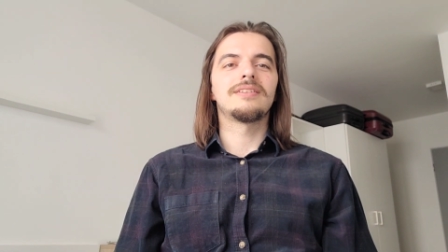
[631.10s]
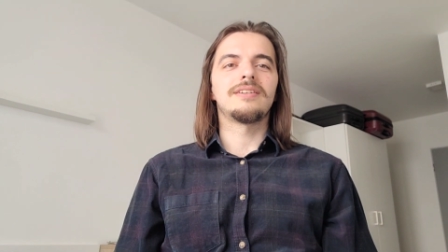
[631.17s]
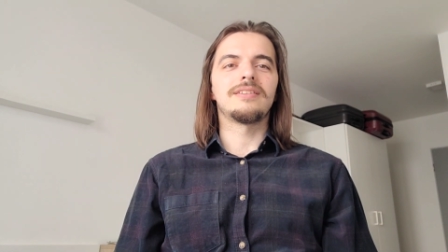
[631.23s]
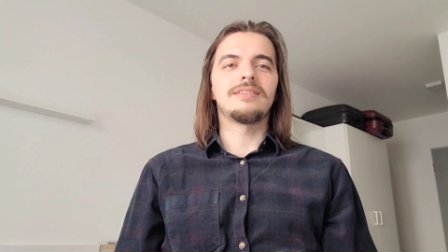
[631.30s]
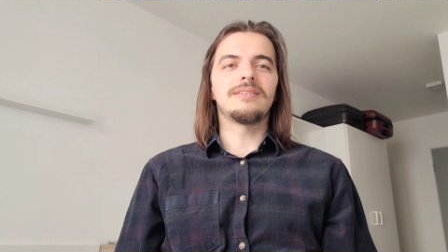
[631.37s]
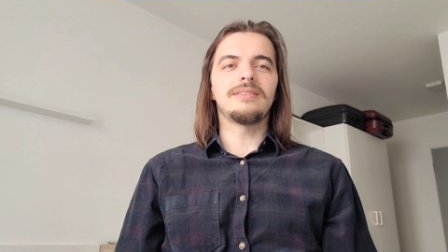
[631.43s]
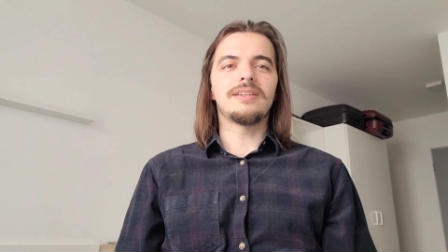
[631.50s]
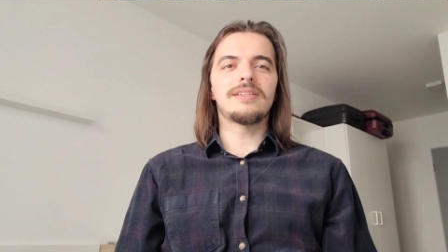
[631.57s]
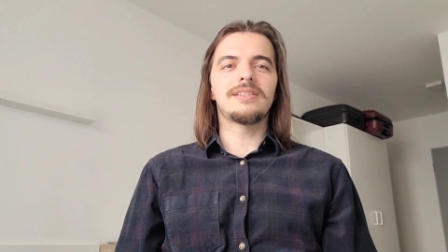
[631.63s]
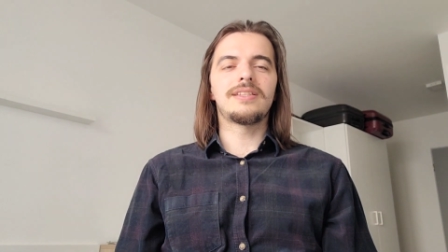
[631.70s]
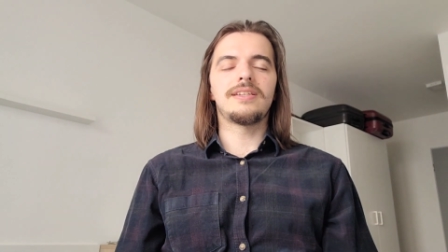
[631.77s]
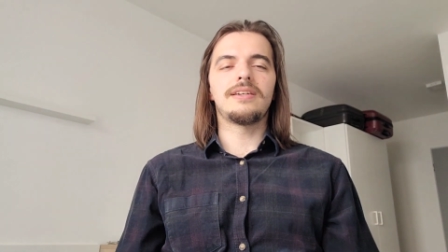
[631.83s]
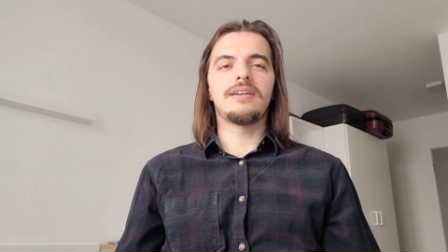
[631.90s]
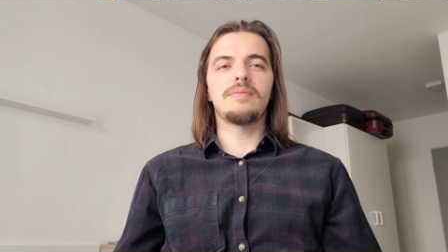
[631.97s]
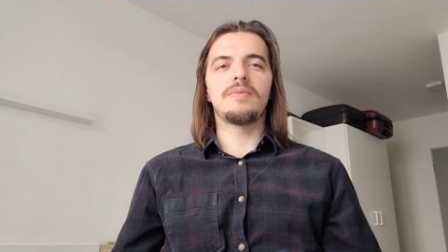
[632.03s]
Until next
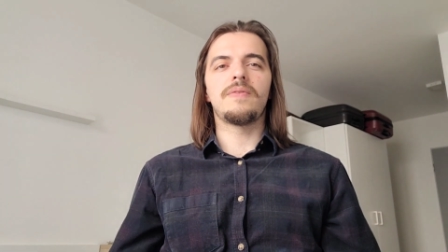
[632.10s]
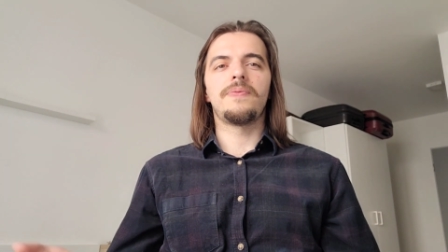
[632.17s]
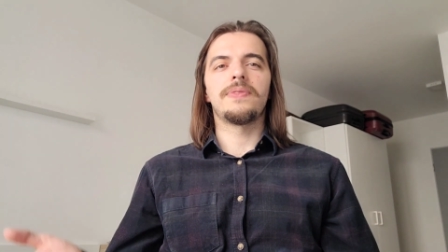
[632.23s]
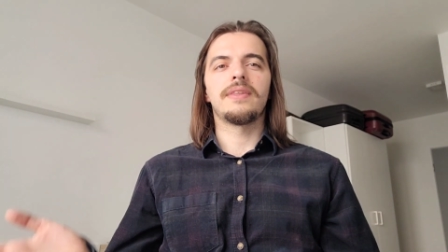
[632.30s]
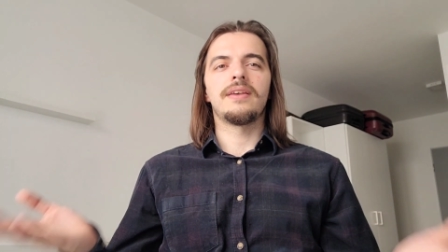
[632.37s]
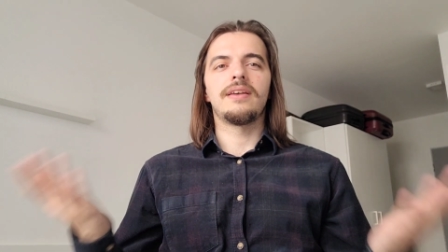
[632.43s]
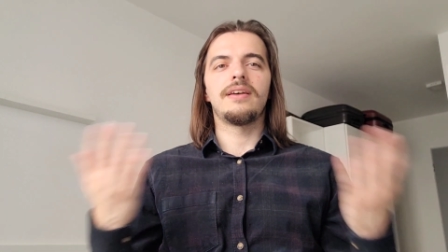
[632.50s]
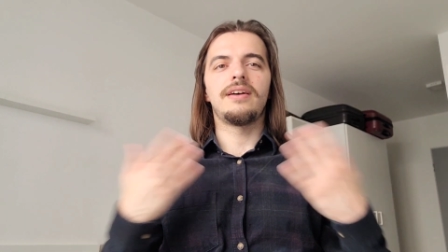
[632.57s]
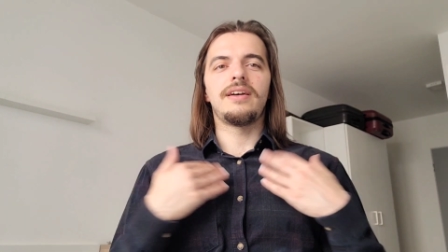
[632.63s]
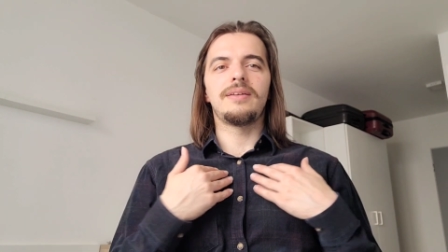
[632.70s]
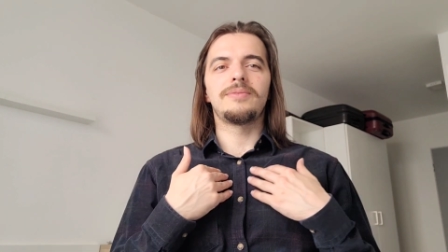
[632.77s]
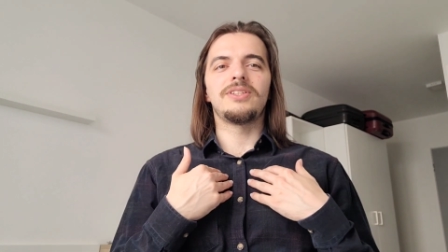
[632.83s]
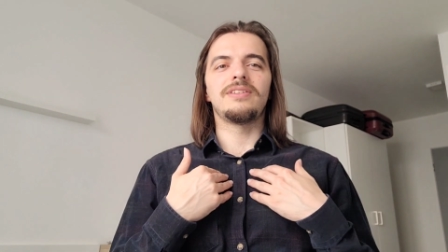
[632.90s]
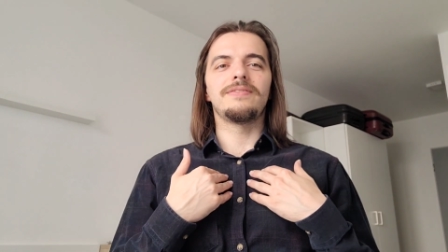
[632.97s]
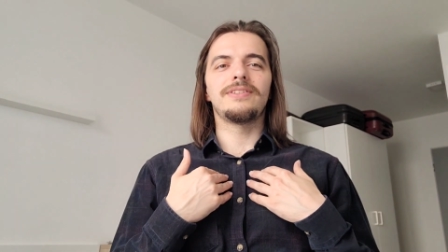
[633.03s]
time,
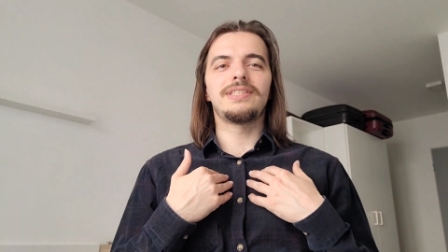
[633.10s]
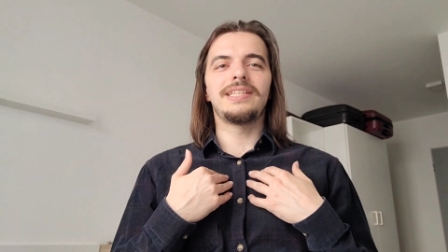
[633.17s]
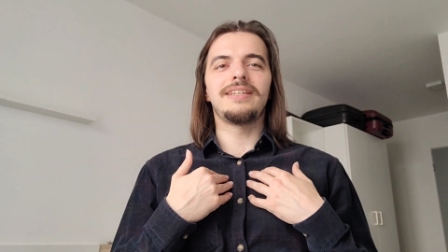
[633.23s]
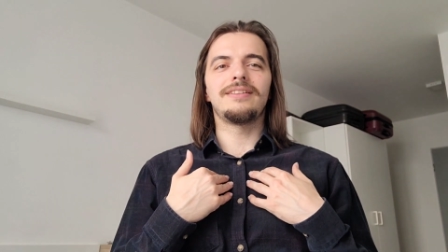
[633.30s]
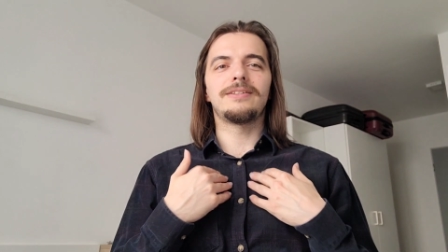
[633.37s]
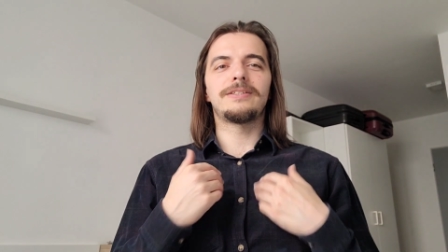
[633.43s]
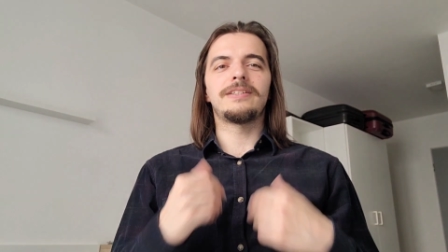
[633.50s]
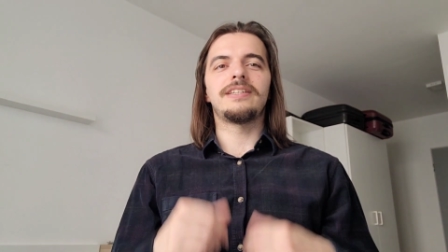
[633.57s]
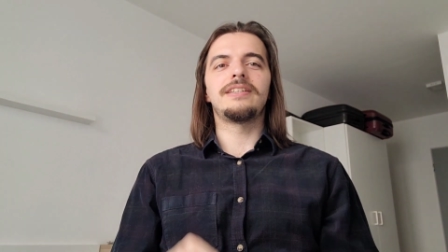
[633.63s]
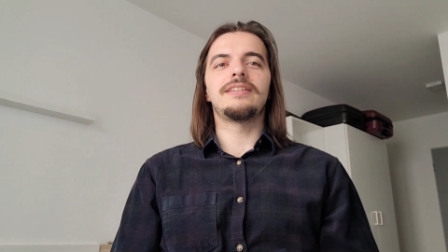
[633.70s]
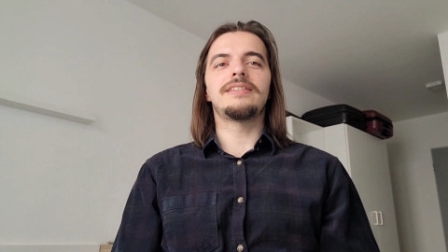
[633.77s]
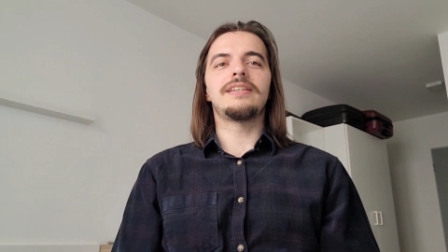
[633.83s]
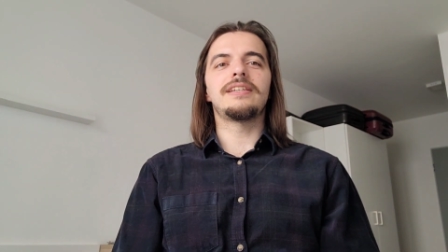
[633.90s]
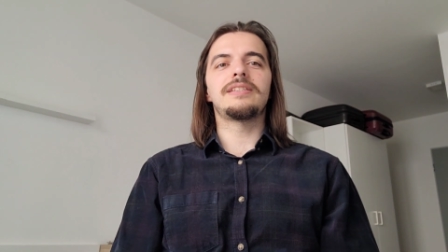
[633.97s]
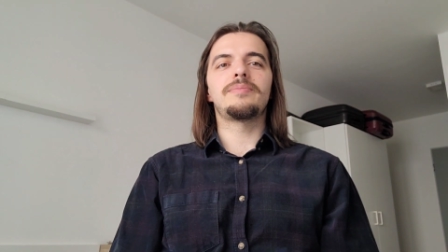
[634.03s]
I'm Jonathan Taylor, and
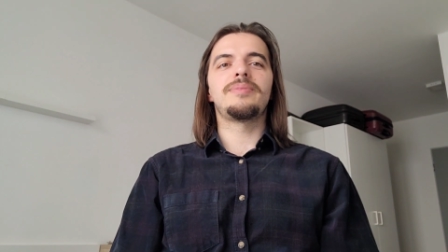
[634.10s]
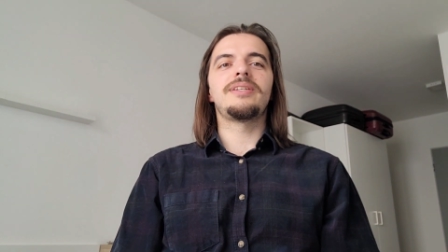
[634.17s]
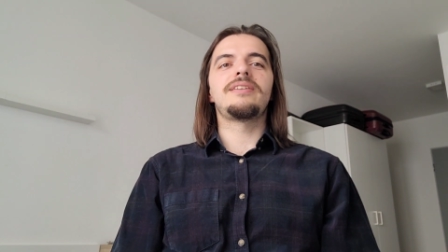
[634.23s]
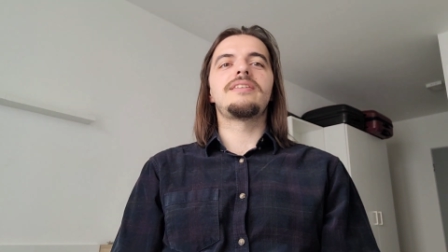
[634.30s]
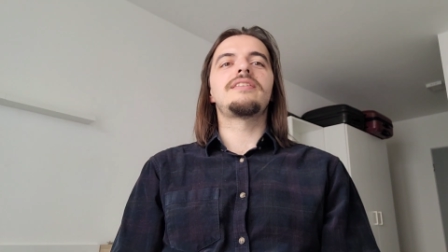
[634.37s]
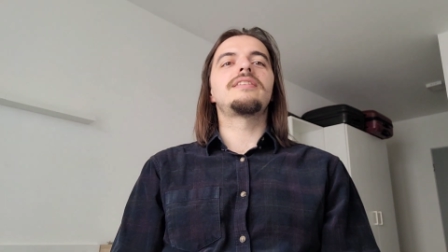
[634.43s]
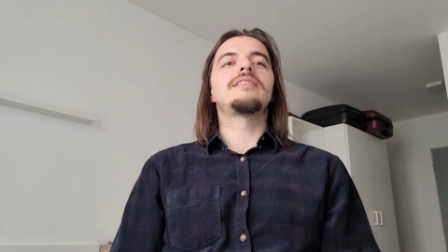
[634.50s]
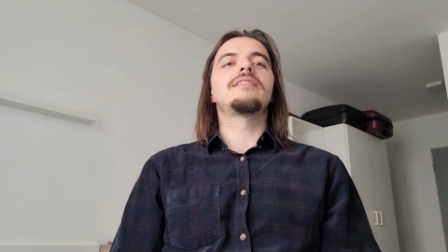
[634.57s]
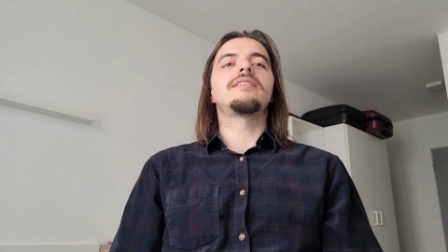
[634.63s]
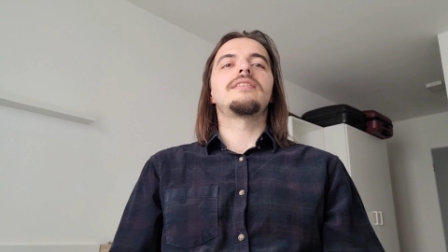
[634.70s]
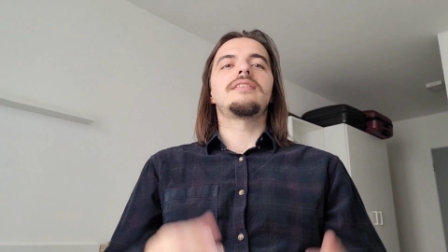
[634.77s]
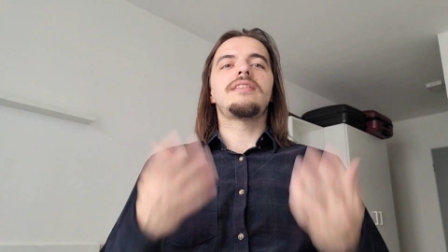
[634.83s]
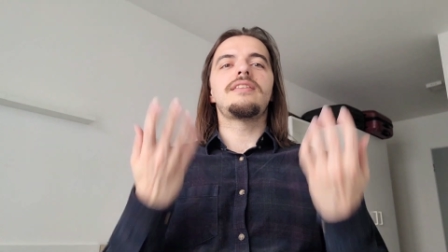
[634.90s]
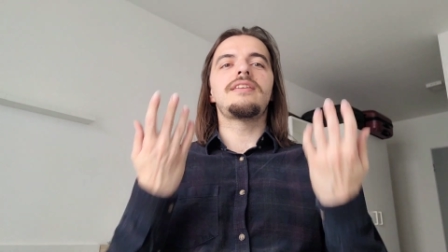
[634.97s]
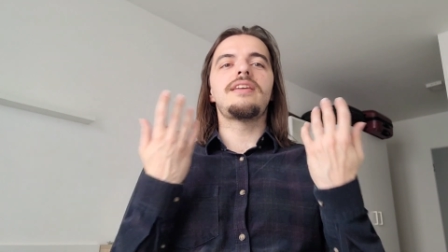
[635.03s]
this has been
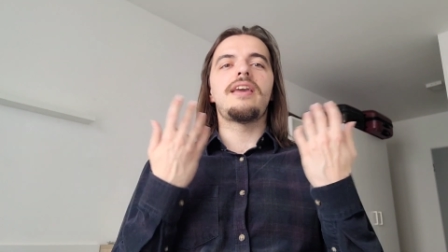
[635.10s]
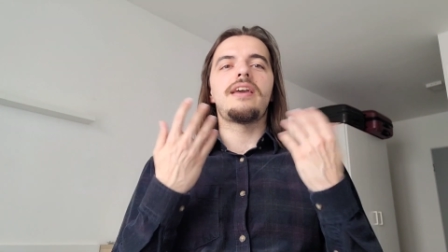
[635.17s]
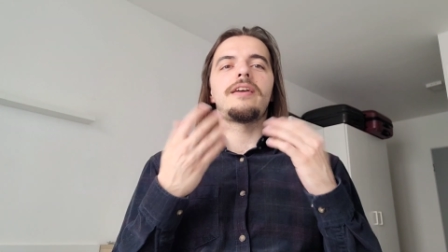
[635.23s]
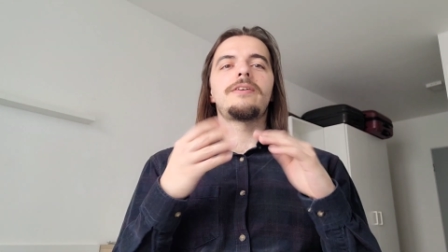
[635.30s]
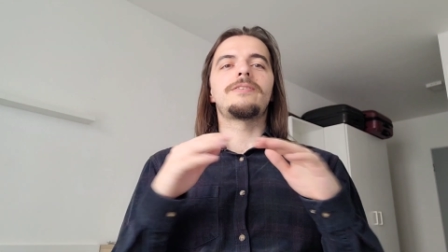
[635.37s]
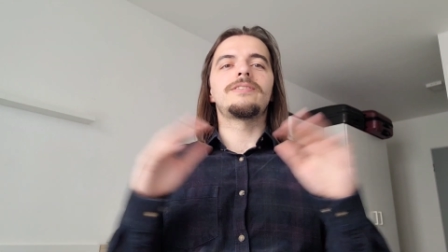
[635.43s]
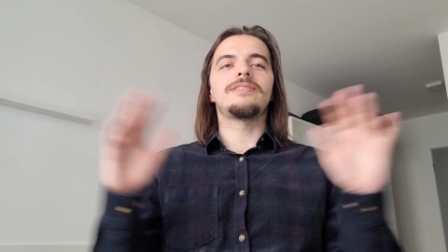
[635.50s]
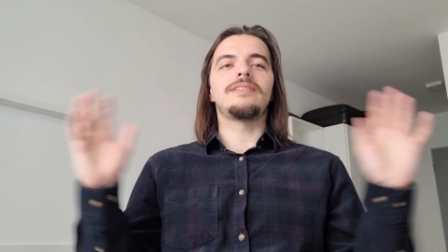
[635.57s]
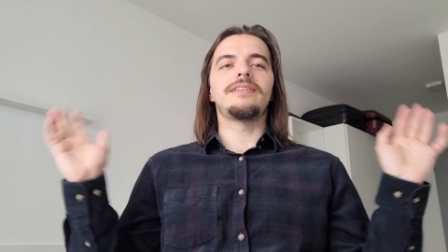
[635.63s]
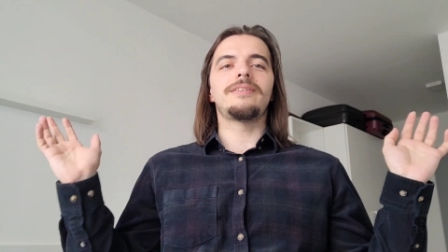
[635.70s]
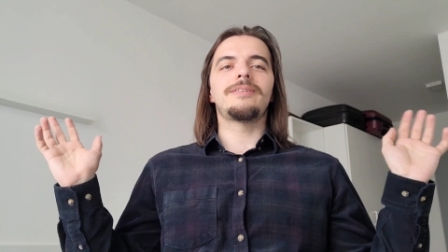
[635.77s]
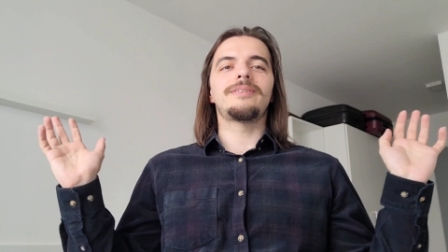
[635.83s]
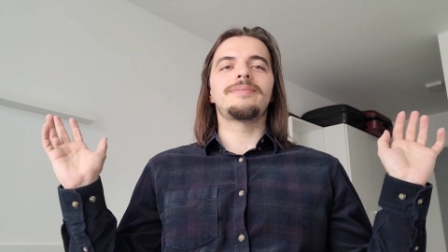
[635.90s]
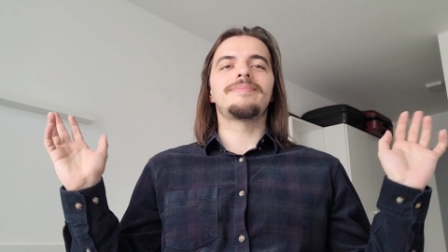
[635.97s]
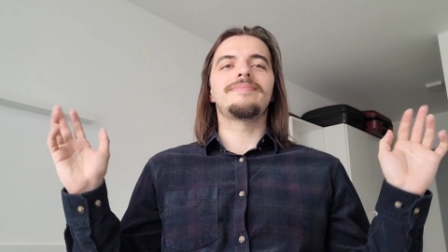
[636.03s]
The Heir's
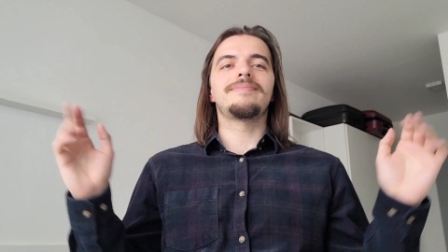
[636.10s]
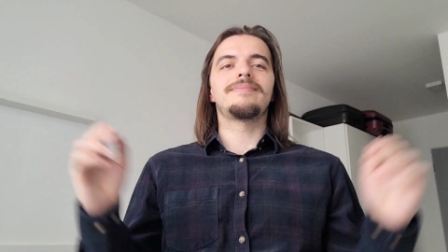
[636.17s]
Lair.